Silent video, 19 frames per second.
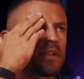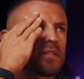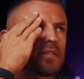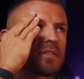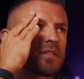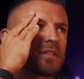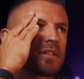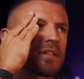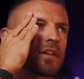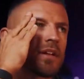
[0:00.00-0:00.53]

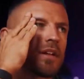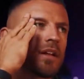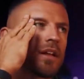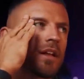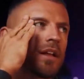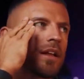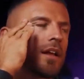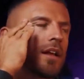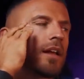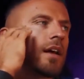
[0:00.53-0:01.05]
It's
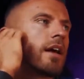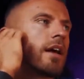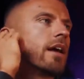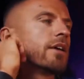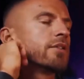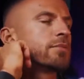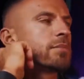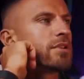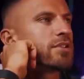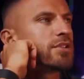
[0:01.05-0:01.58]

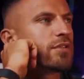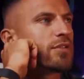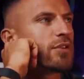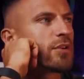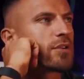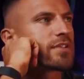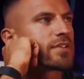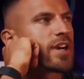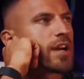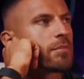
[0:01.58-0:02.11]
especially if
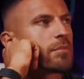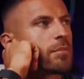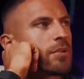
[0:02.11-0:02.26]
you're the type